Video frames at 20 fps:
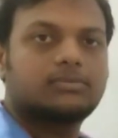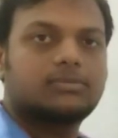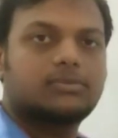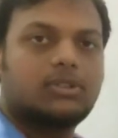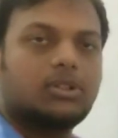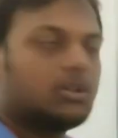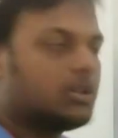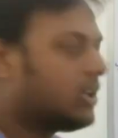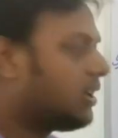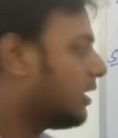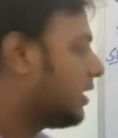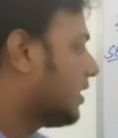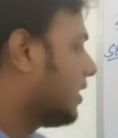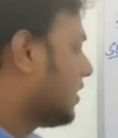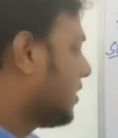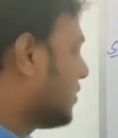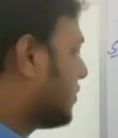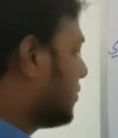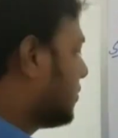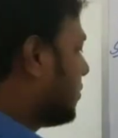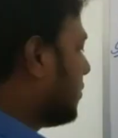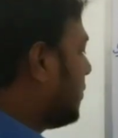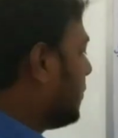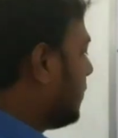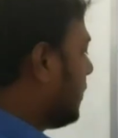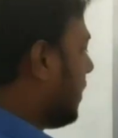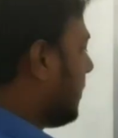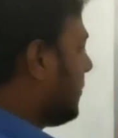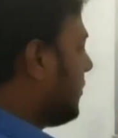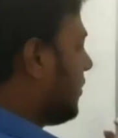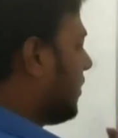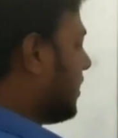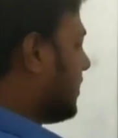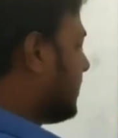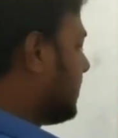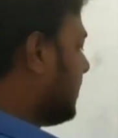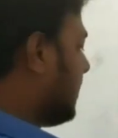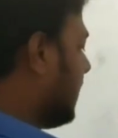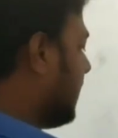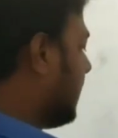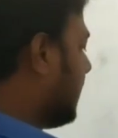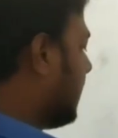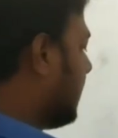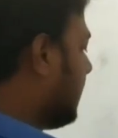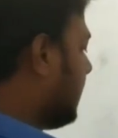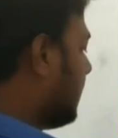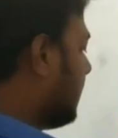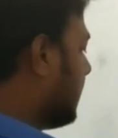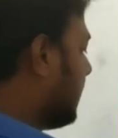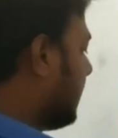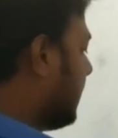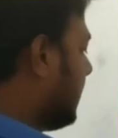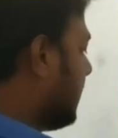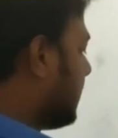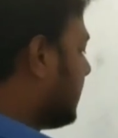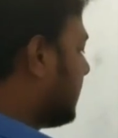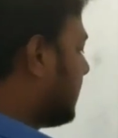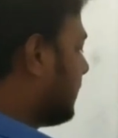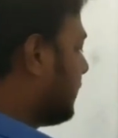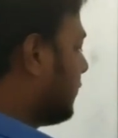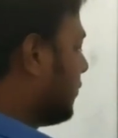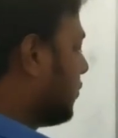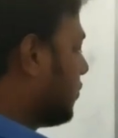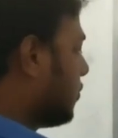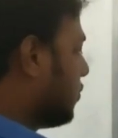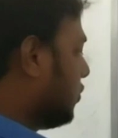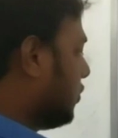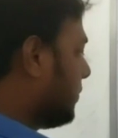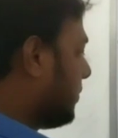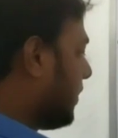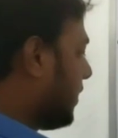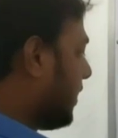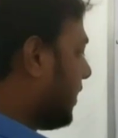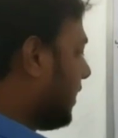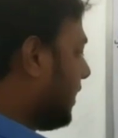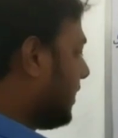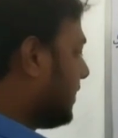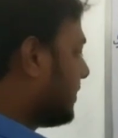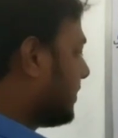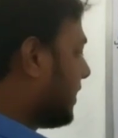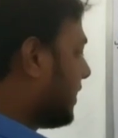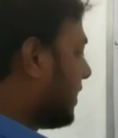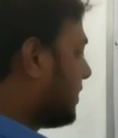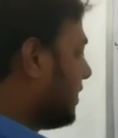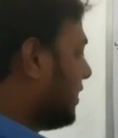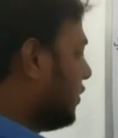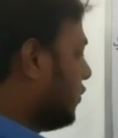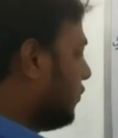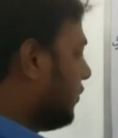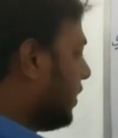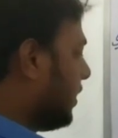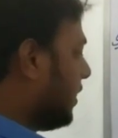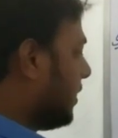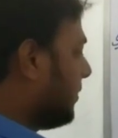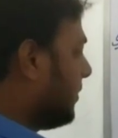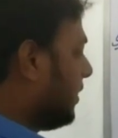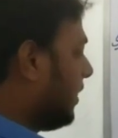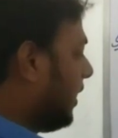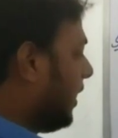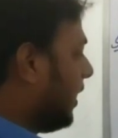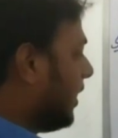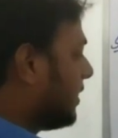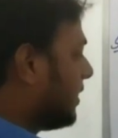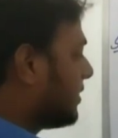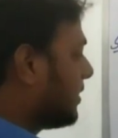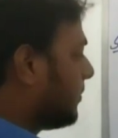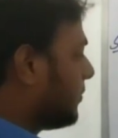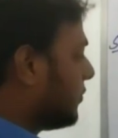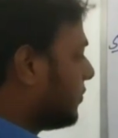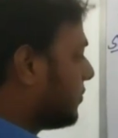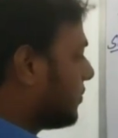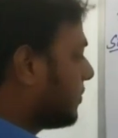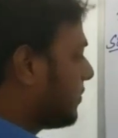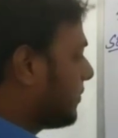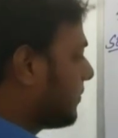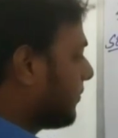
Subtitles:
Okay, so we have to consider here, let 4 to the power x as a new variable a, suppose.